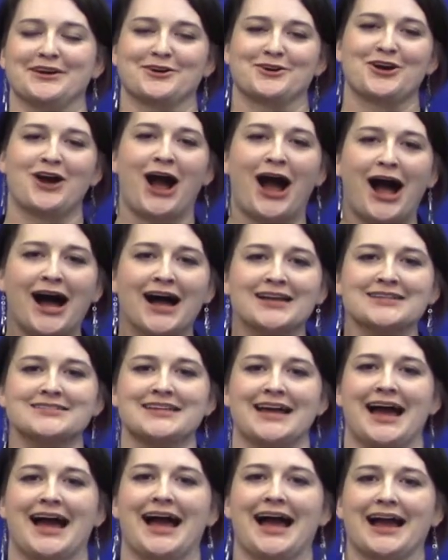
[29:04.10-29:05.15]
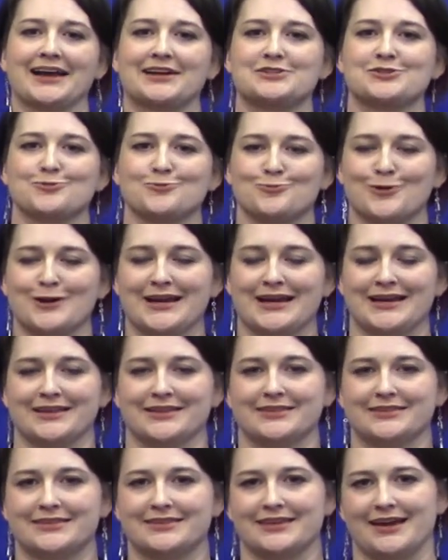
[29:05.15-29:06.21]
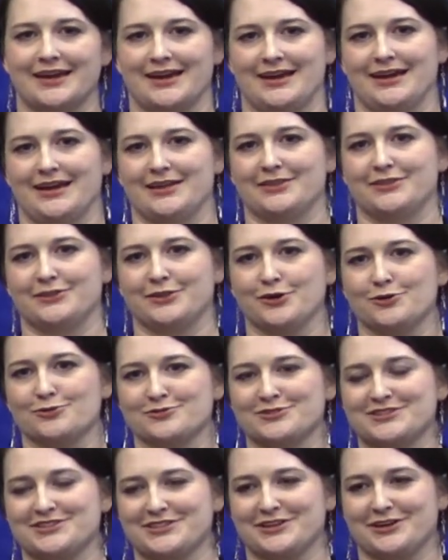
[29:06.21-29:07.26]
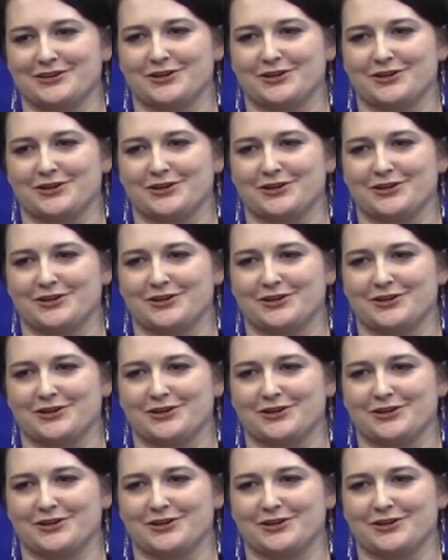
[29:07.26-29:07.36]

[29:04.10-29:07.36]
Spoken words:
contact with those